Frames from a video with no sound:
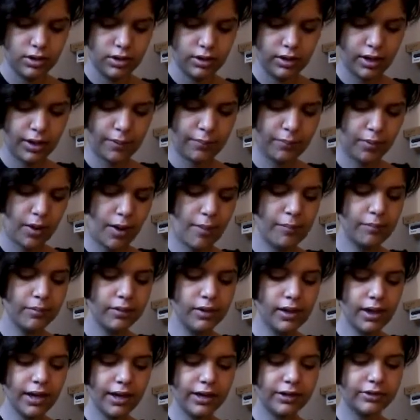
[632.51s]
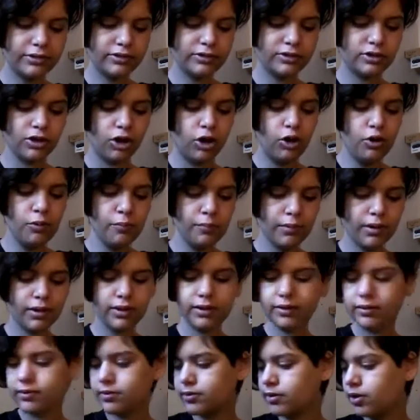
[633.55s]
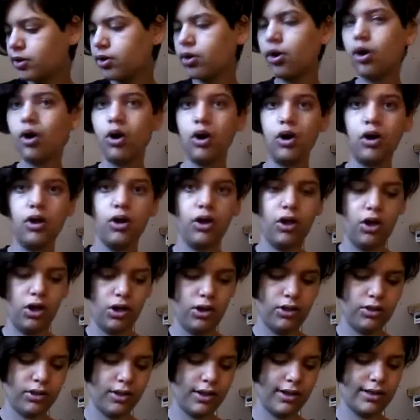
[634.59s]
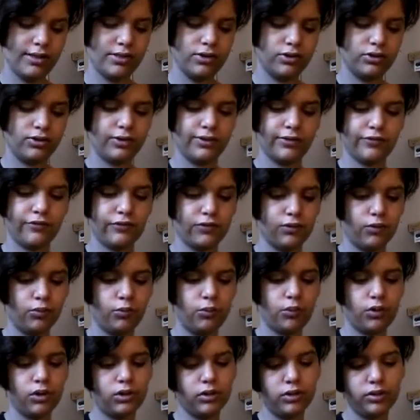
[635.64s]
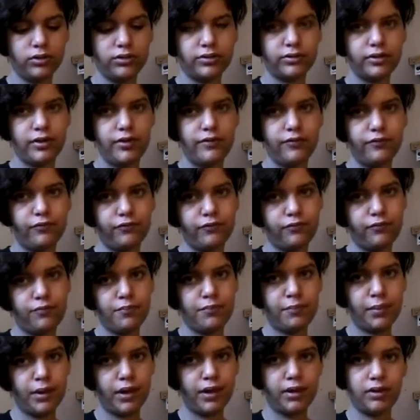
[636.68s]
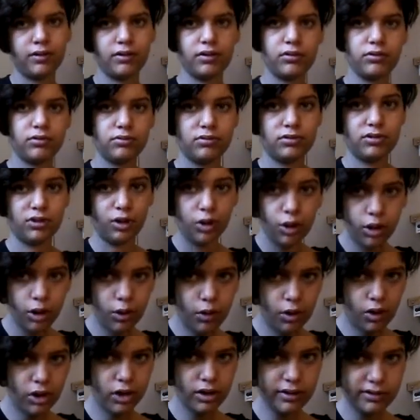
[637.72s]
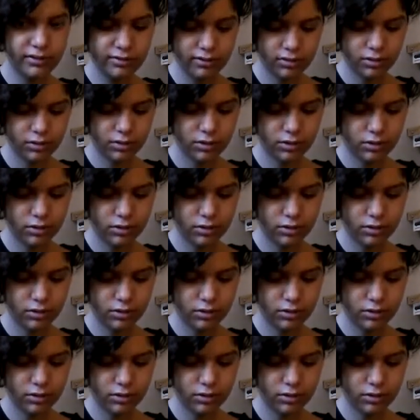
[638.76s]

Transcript: they probably don't because they're all in their different worlds of being solo artists.